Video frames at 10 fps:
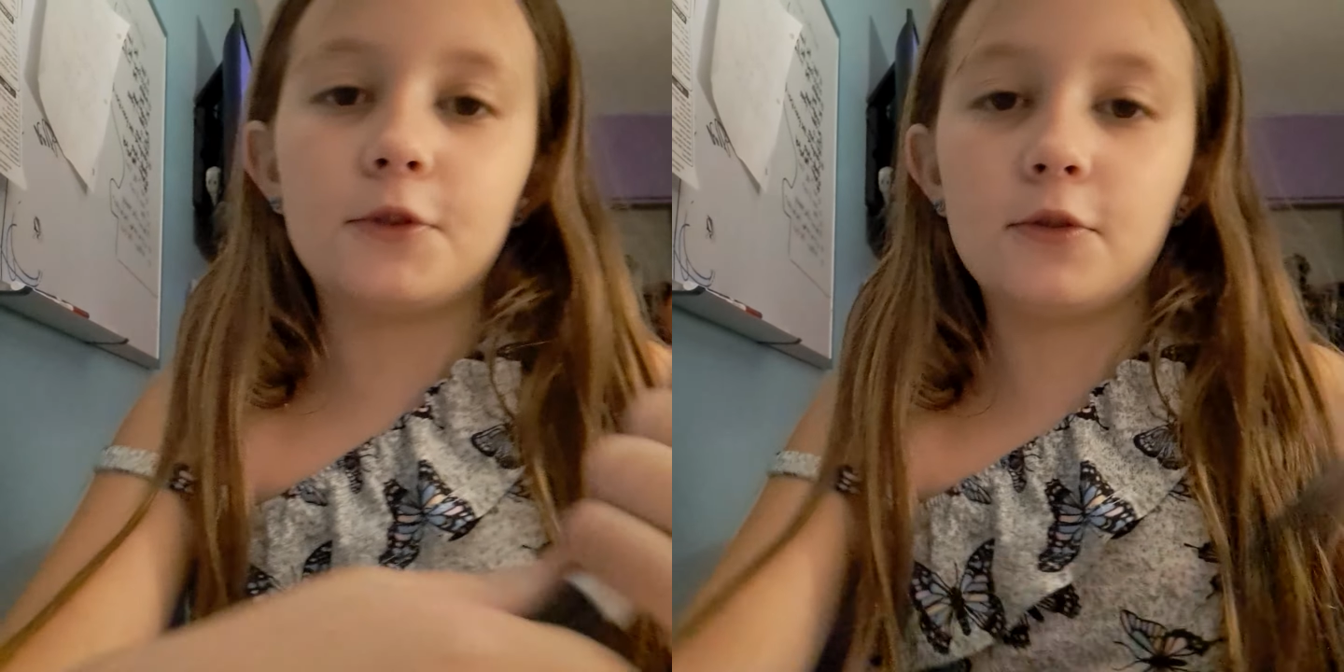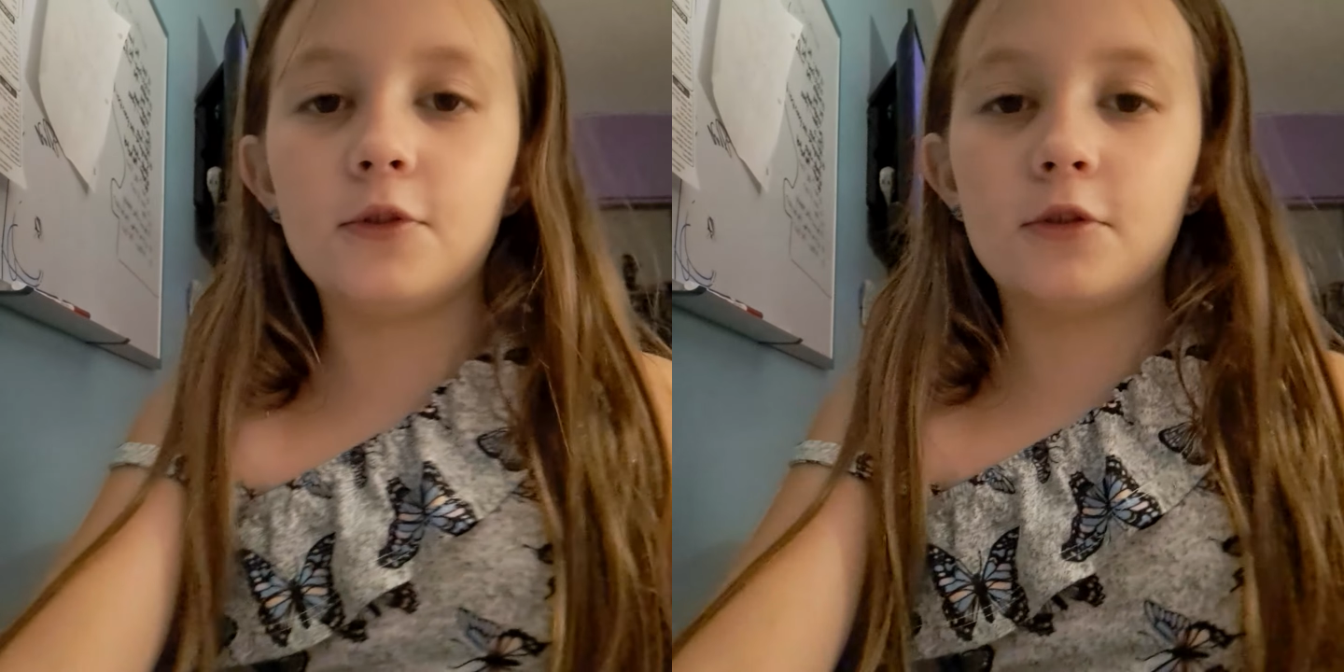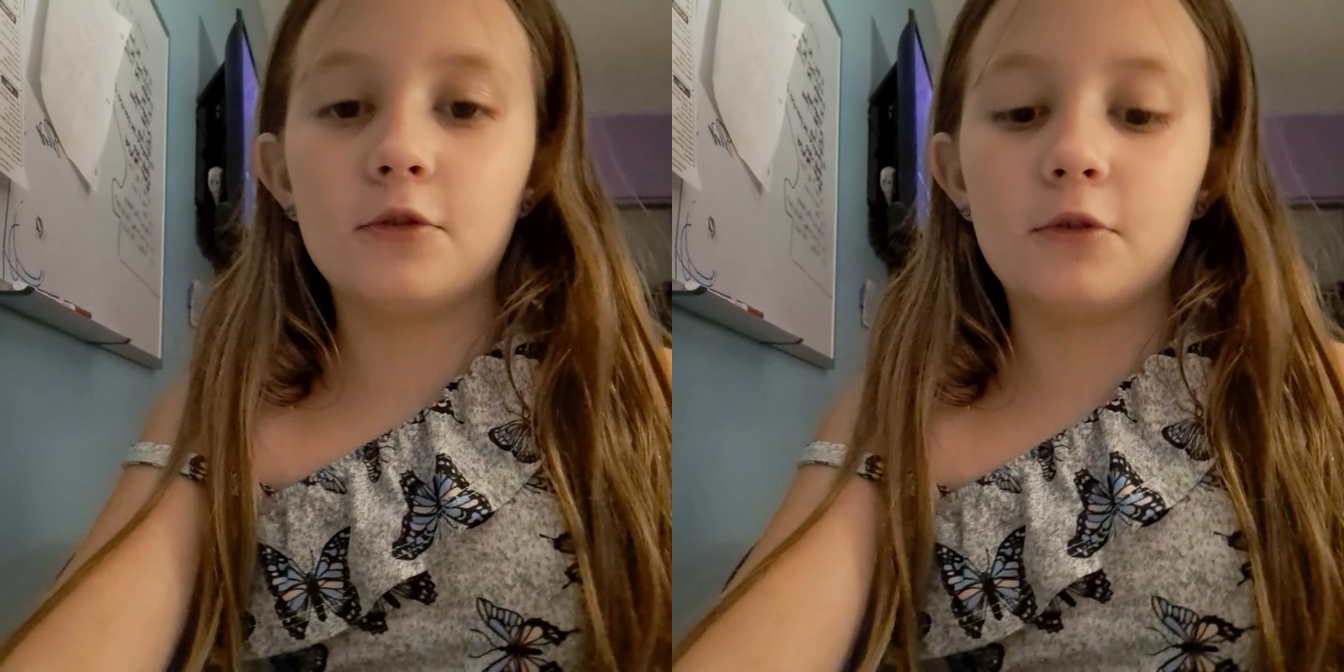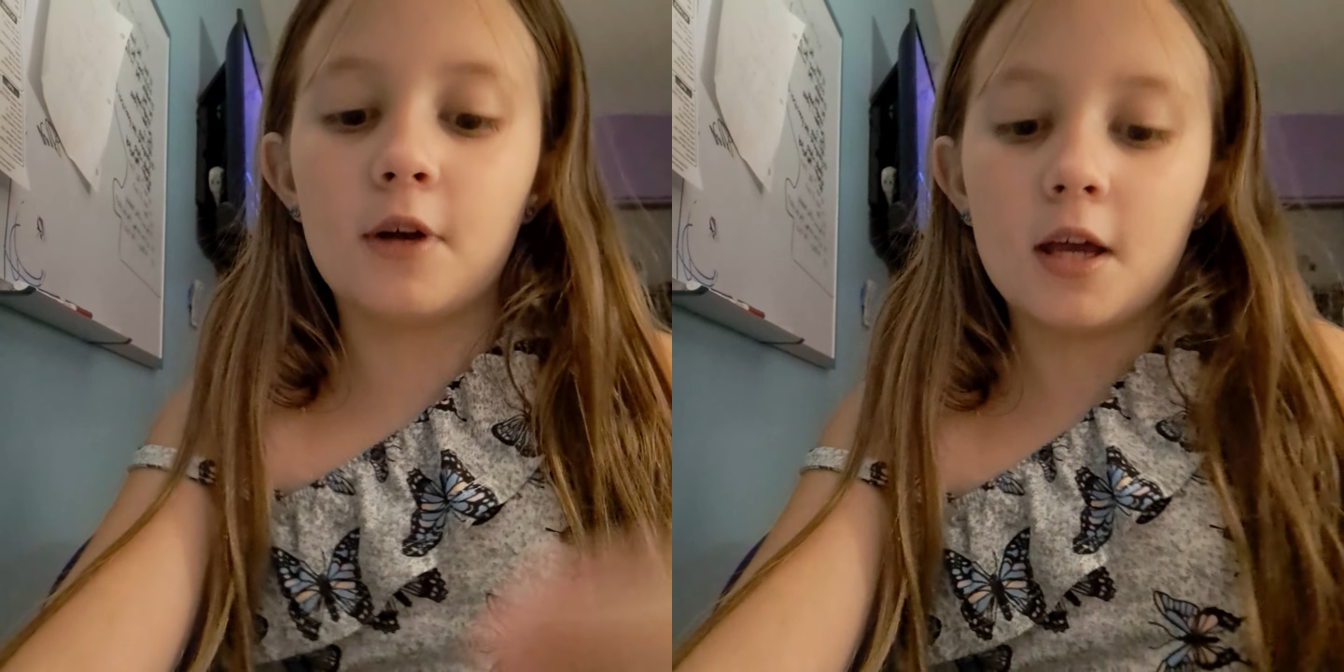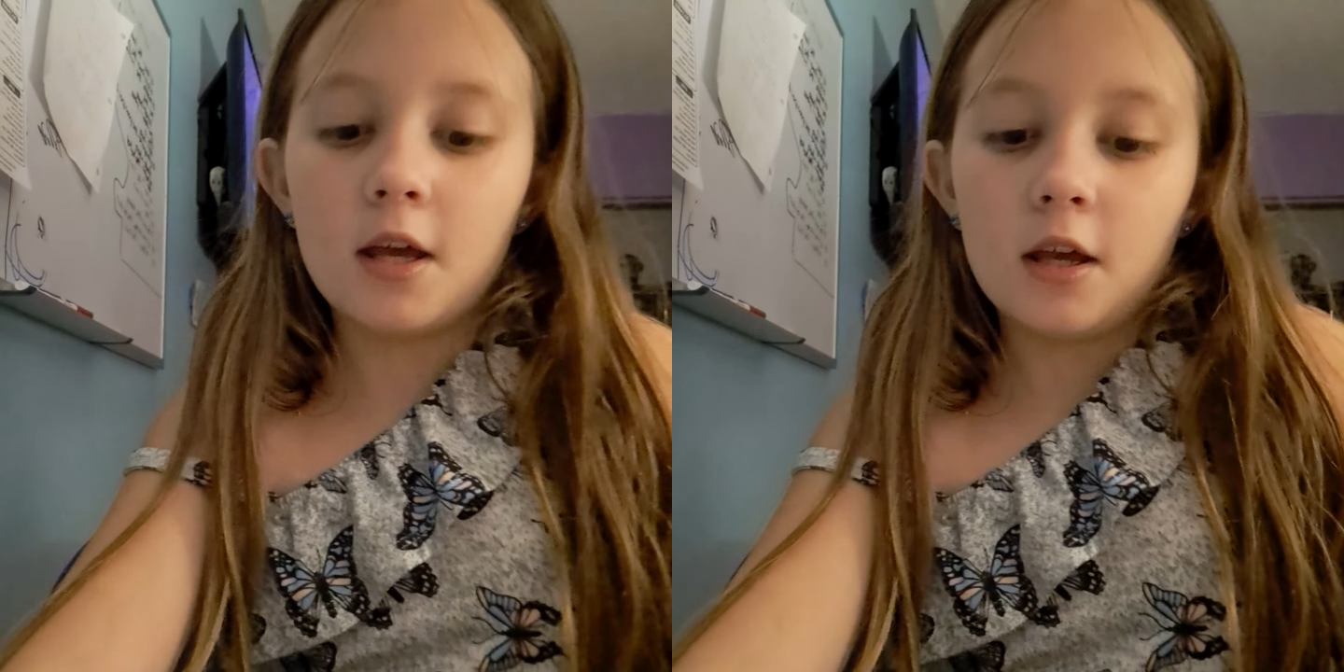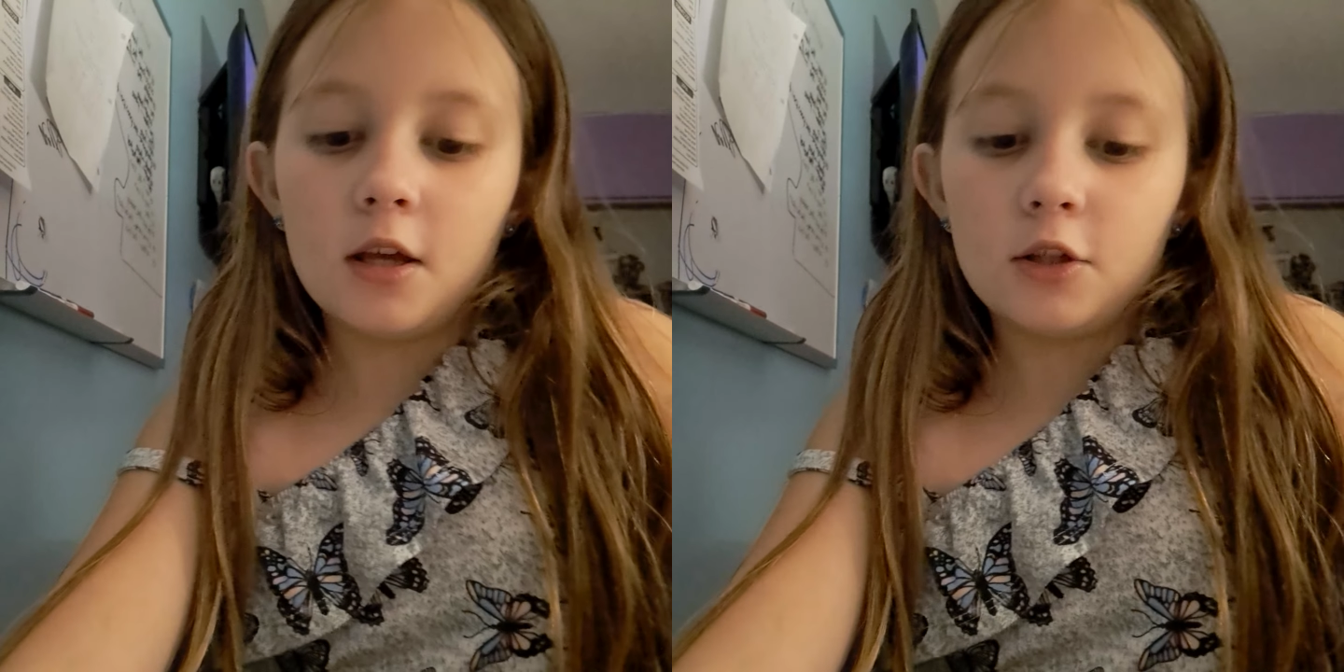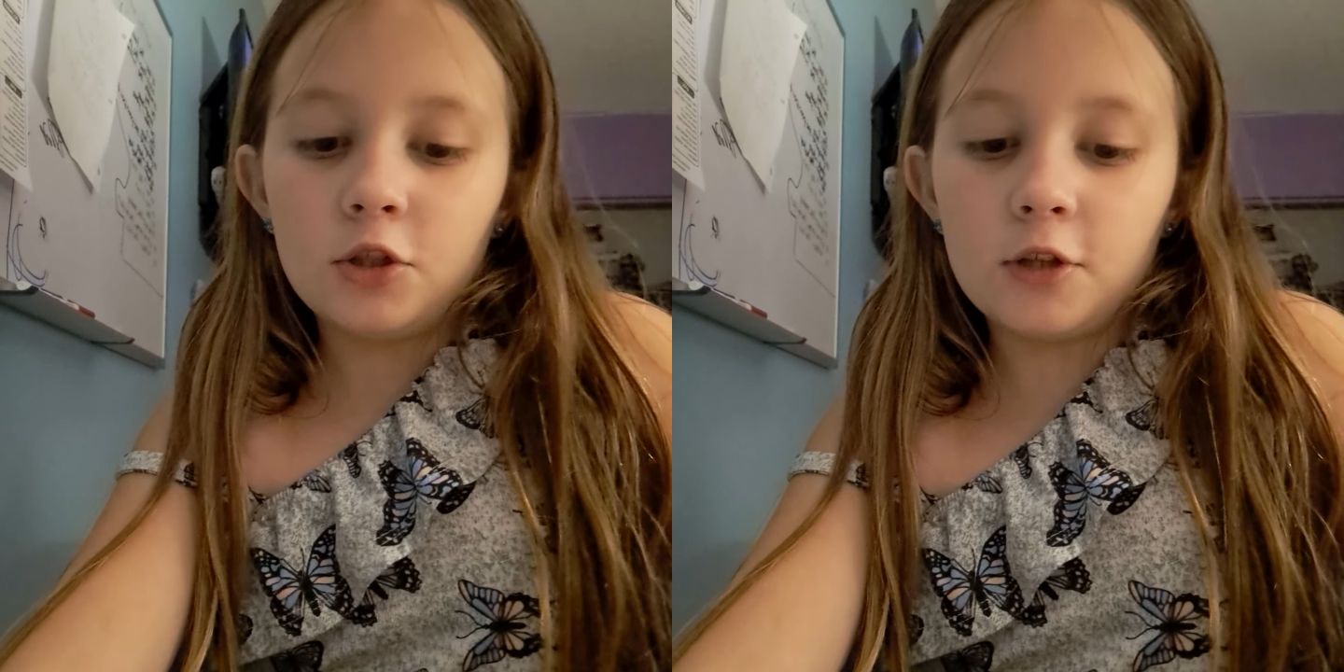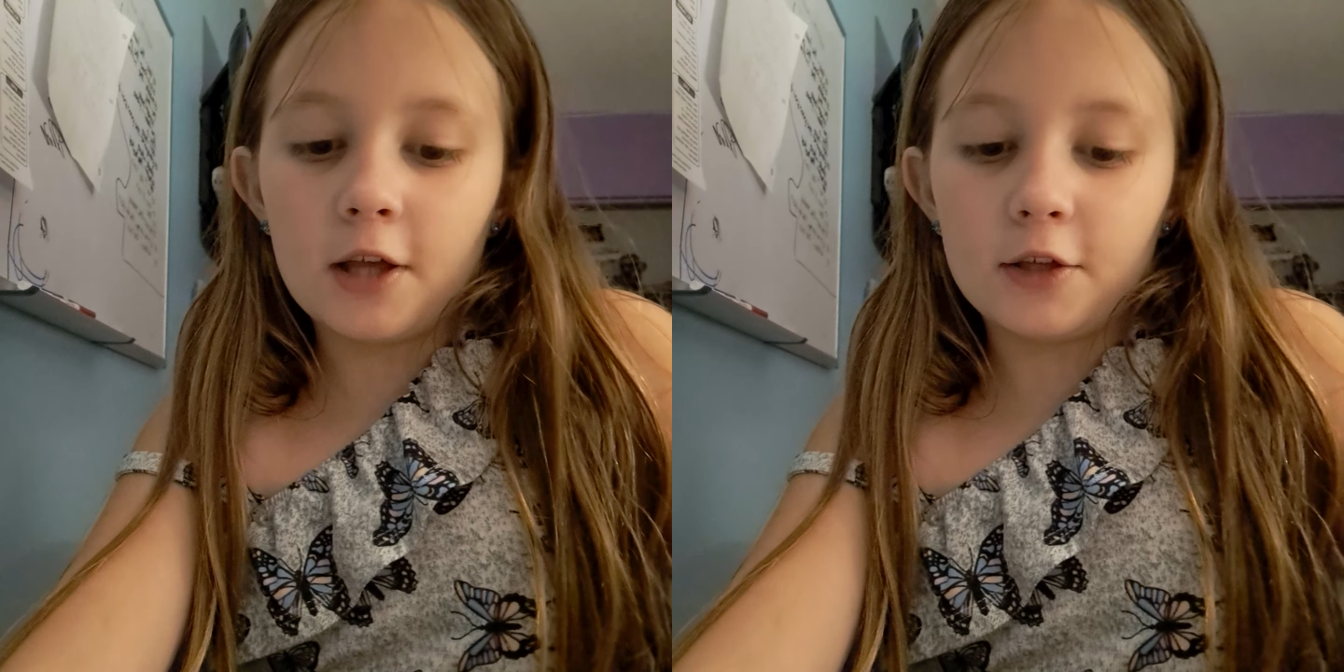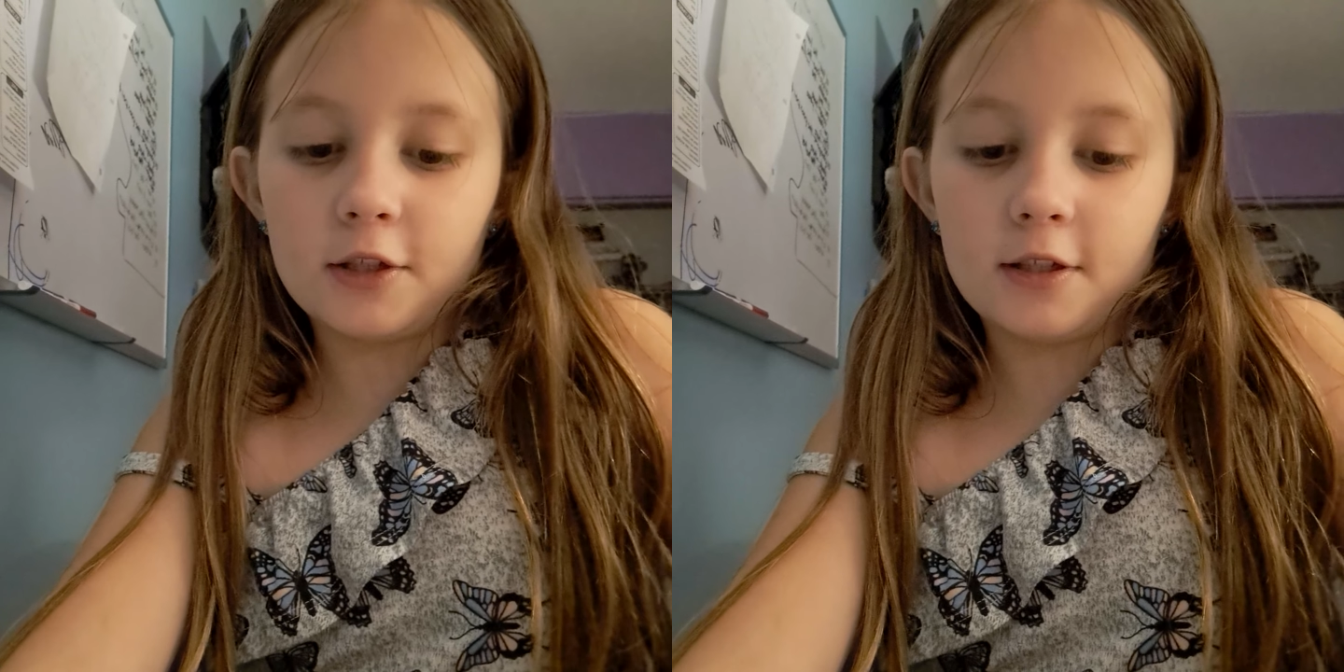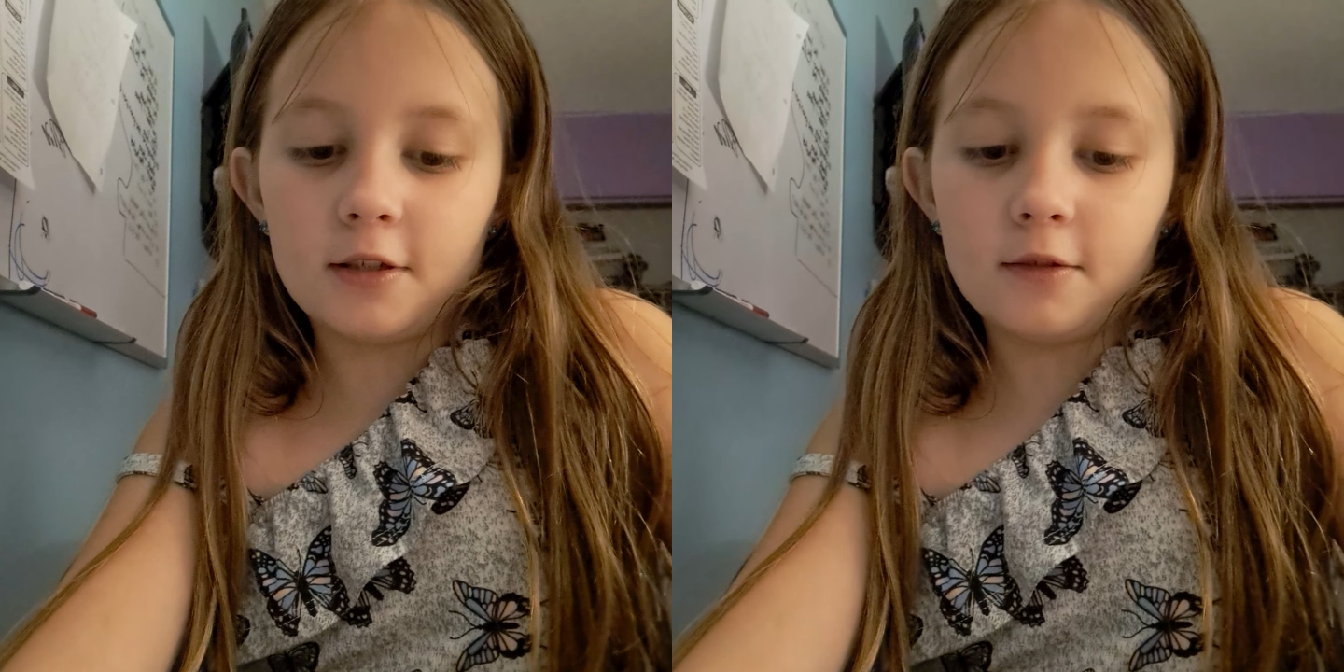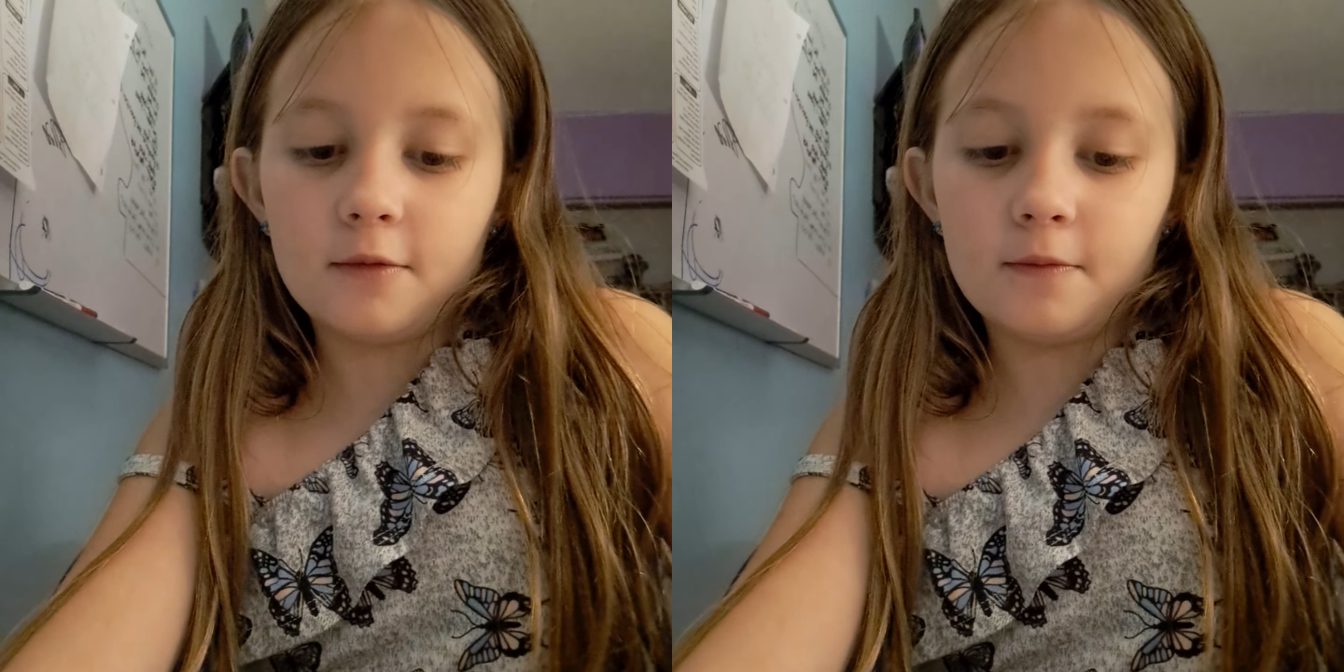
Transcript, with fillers: to do two challenges.